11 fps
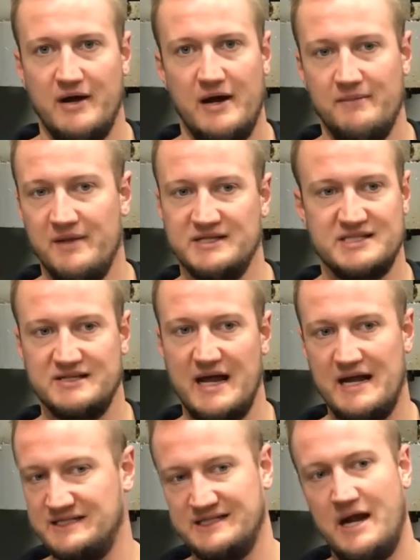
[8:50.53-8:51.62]
Um, that's,
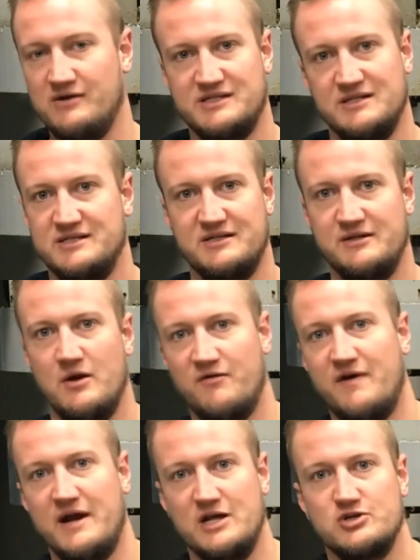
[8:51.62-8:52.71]
that's analysis, you know,
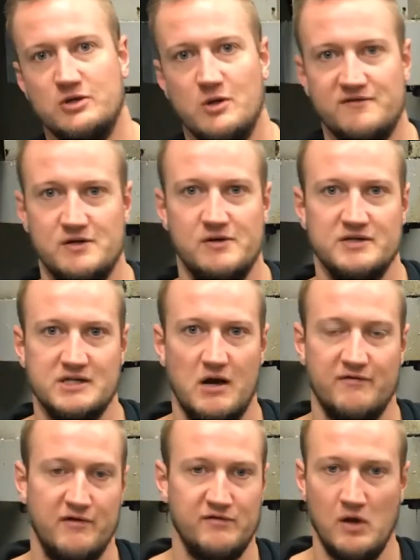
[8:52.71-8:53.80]
financially you have to do
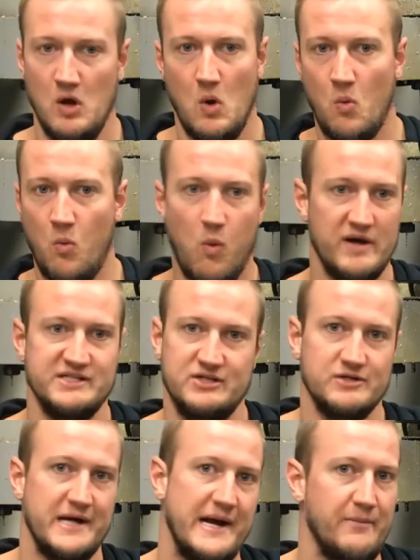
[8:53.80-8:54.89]
yourself of what is
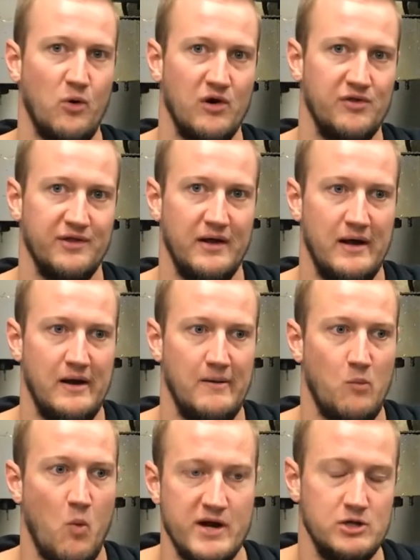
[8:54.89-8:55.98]
your time worth?
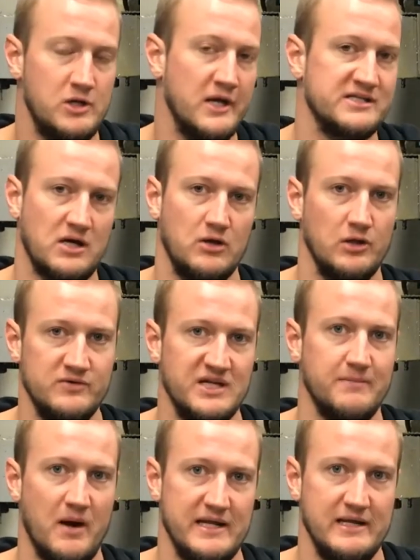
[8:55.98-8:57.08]
Um, when are you gonna start
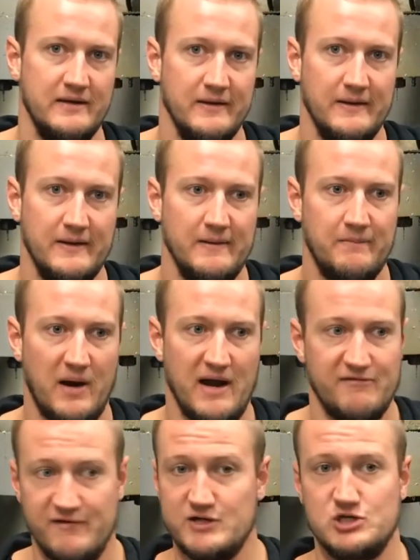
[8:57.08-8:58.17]
losing money
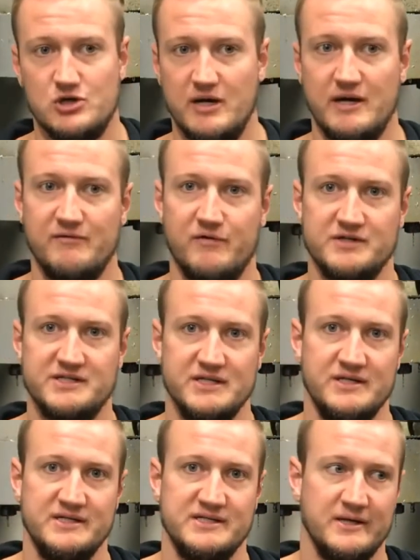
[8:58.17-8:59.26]
by fixturing
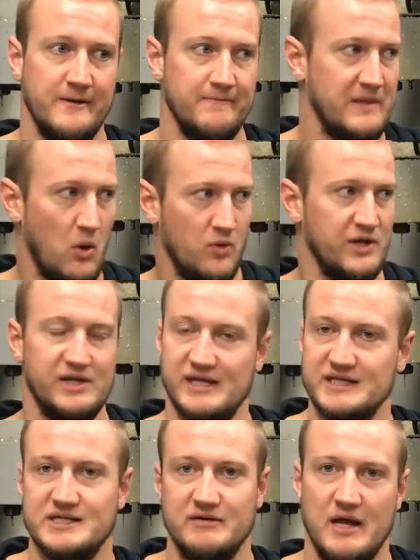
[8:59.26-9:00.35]
versus holding
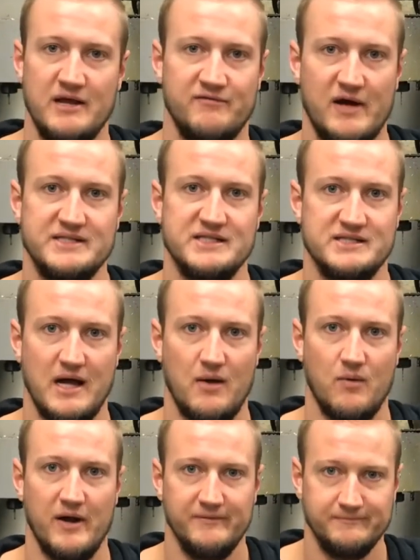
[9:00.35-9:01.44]
things in, in vices that
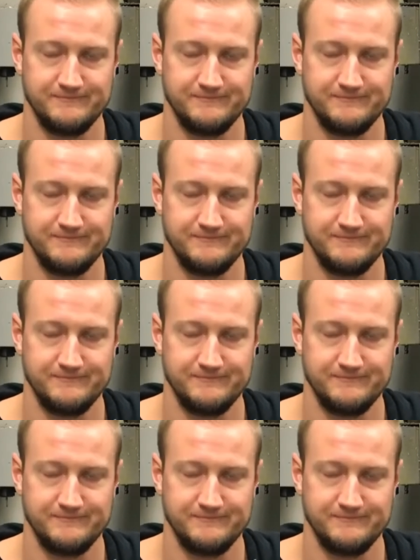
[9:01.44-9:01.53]
way?